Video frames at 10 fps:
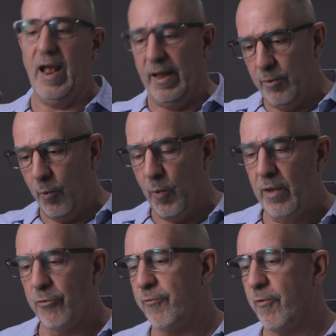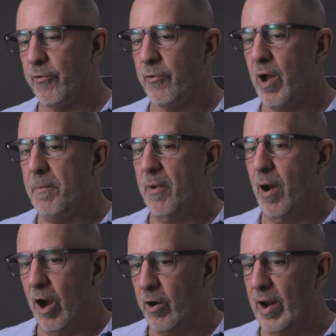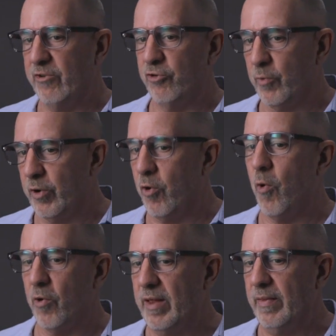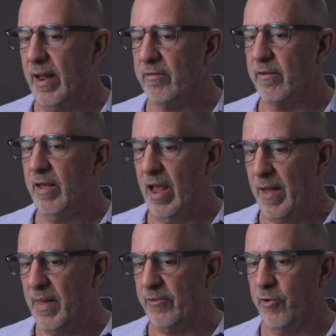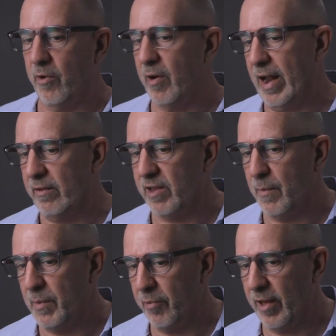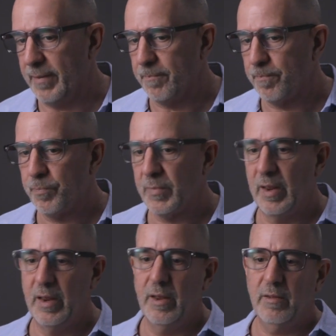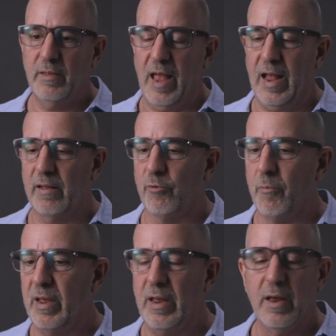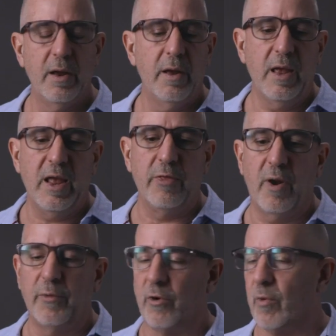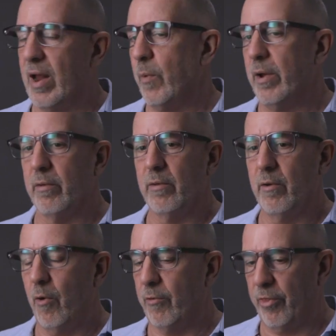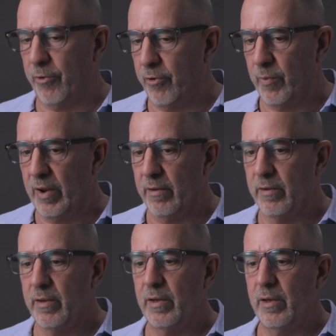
And the wheels further up are actually recording that. And that's where our hands come in play. The hands will be either on the great wheel or the third wheel.